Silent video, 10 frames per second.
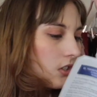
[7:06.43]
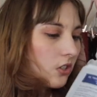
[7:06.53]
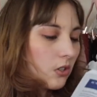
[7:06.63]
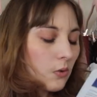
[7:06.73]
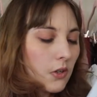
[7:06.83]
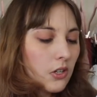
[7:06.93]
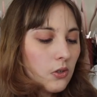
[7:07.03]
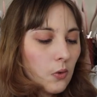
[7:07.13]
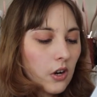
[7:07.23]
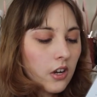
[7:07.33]
to do in New
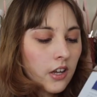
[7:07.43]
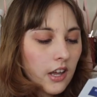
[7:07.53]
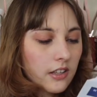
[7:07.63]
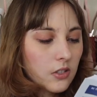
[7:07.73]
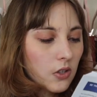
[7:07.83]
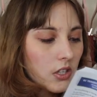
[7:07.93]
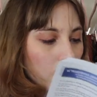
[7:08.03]
York. And so this